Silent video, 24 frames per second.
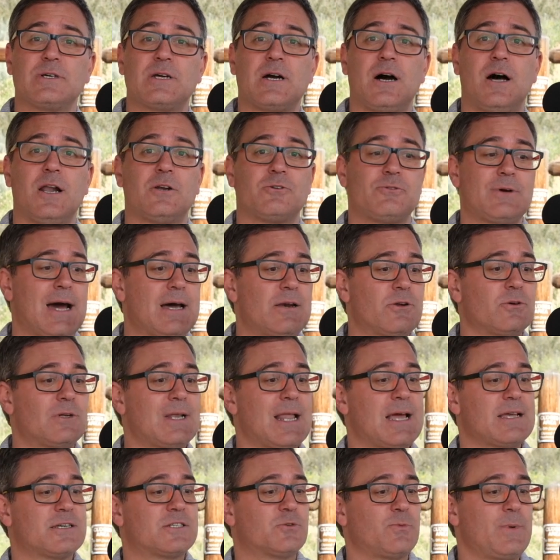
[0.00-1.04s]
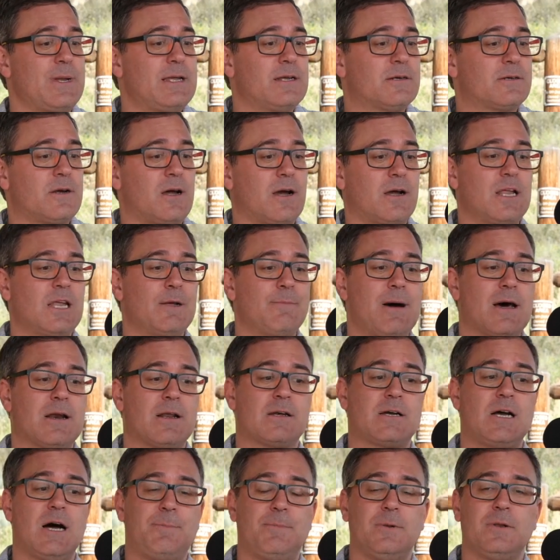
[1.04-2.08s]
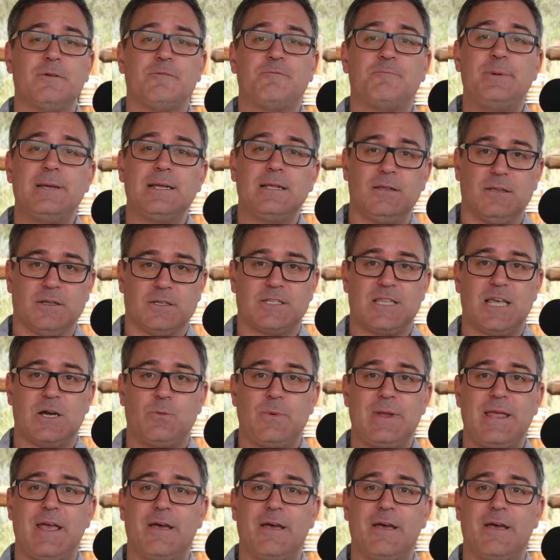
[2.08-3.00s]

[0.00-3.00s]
in Colorado last week talking about a couple of bills that we